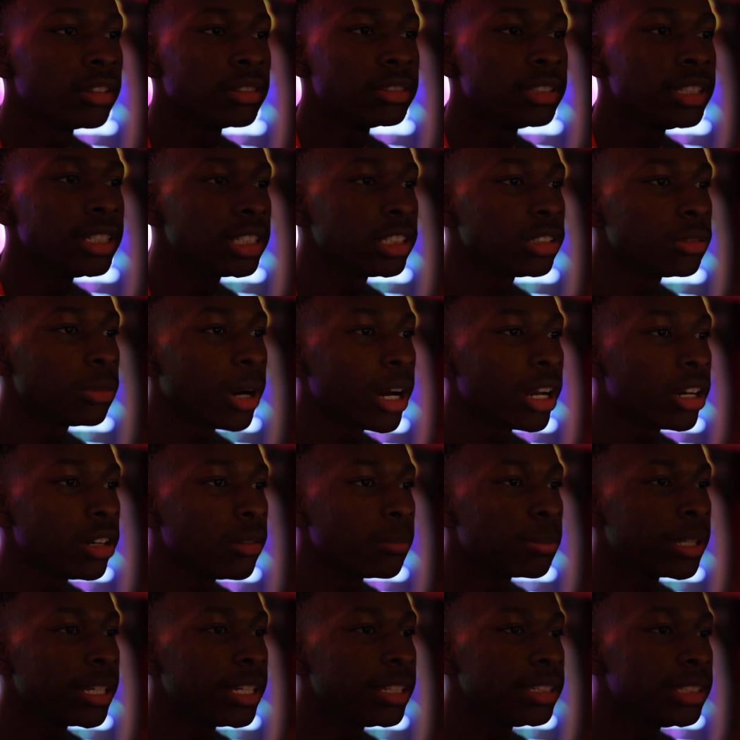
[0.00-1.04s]
This is why I
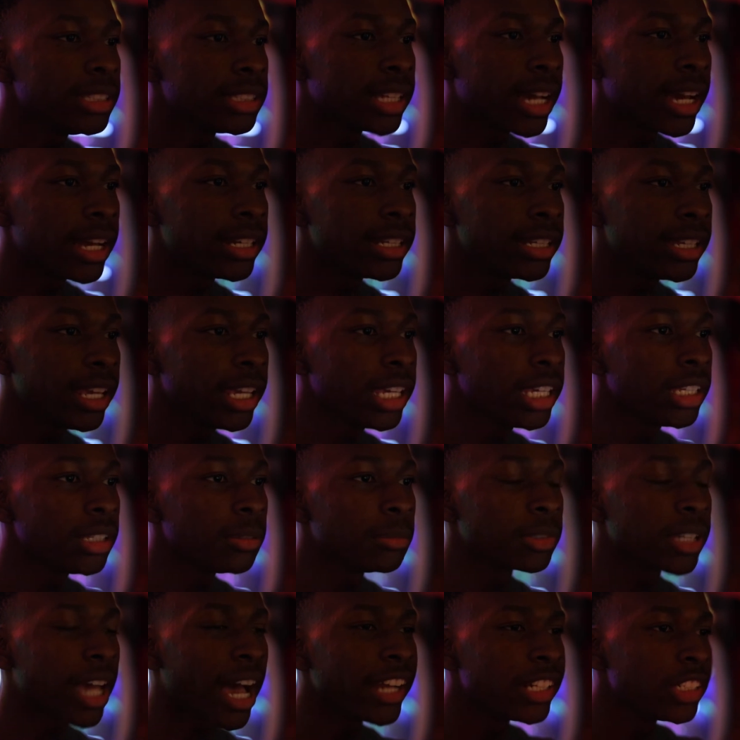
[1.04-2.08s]
don't play these kind of
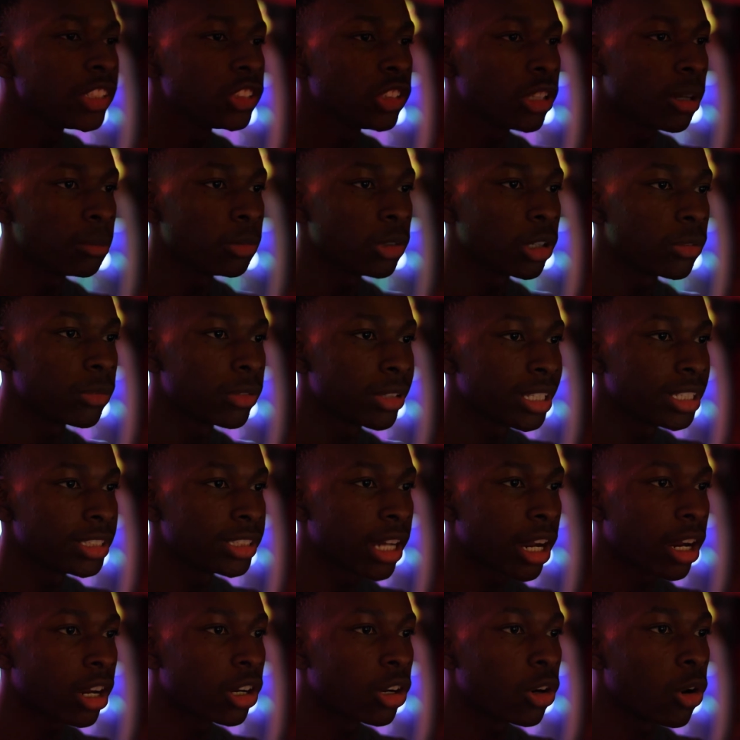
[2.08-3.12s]
games. I just jumped over the
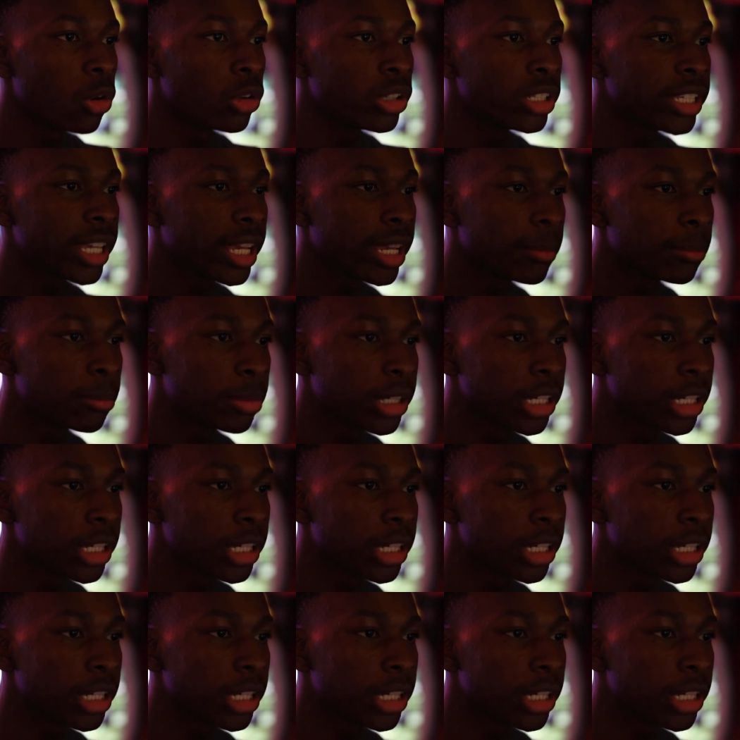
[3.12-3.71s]
entire Golden Gate